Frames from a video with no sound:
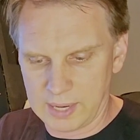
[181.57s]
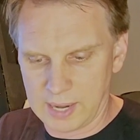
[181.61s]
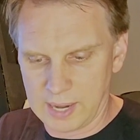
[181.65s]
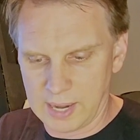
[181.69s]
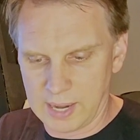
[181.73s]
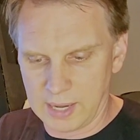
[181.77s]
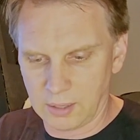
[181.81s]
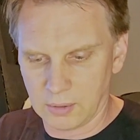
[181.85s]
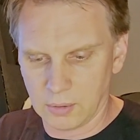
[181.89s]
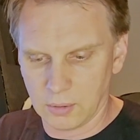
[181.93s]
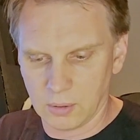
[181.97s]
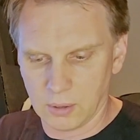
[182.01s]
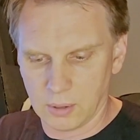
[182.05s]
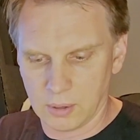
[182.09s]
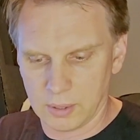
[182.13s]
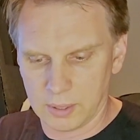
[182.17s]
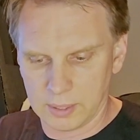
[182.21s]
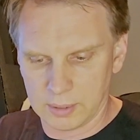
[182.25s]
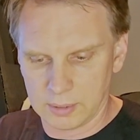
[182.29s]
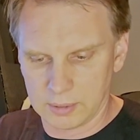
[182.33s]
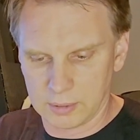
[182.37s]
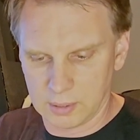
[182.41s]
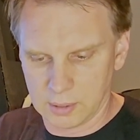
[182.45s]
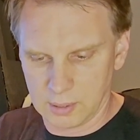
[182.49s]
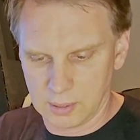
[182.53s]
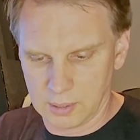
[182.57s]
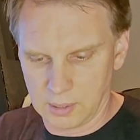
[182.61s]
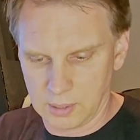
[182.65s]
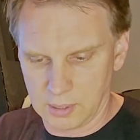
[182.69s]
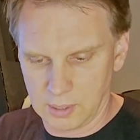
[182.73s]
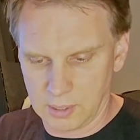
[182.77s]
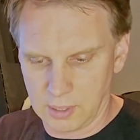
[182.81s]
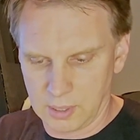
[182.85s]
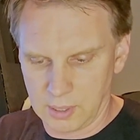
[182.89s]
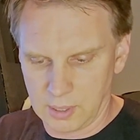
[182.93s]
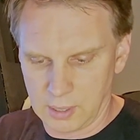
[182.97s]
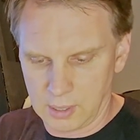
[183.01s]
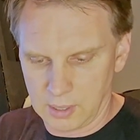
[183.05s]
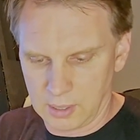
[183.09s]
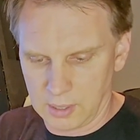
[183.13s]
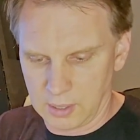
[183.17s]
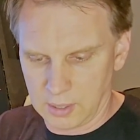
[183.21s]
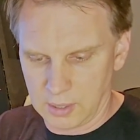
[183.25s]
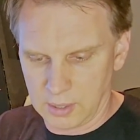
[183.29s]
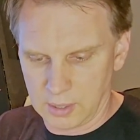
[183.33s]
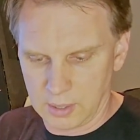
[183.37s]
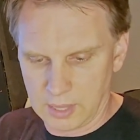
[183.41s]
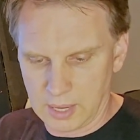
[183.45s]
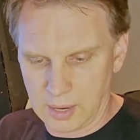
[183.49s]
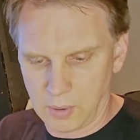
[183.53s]
angle on it.
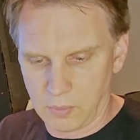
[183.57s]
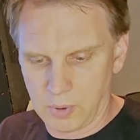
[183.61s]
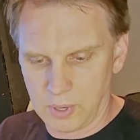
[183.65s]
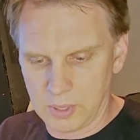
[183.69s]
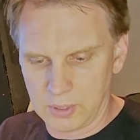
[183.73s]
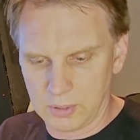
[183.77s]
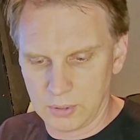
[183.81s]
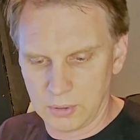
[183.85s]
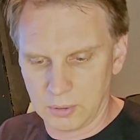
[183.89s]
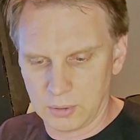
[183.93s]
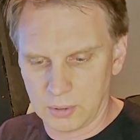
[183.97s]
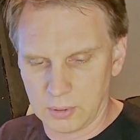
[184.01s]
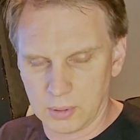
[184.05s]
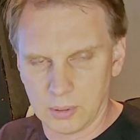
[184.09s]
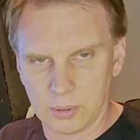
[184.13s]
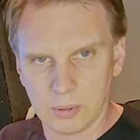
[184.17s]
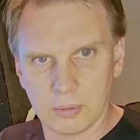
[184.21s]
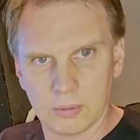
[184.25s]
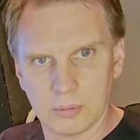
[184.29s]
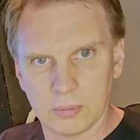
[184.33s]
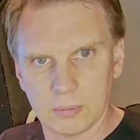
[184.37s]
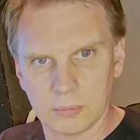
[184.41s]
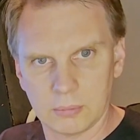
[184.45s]
That way you can